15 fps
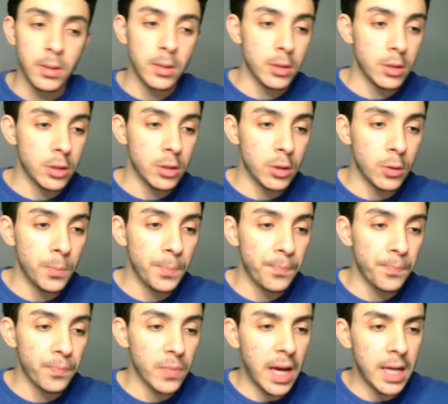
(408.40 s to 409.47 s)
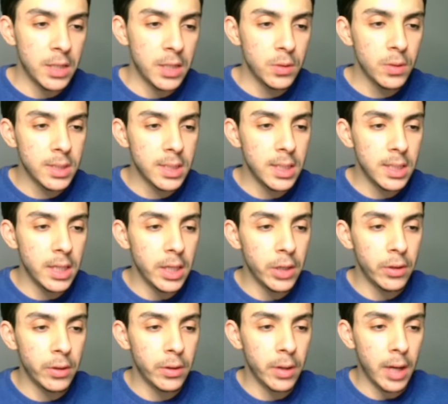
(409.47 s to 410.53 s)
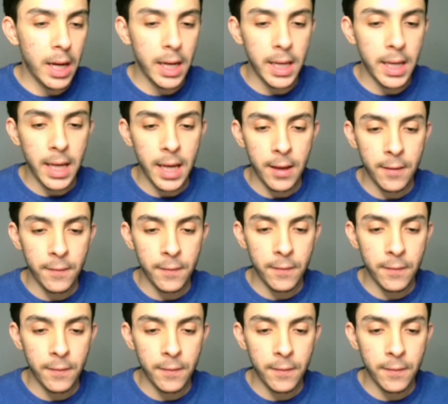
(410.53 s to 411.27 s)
So as you can see here, I have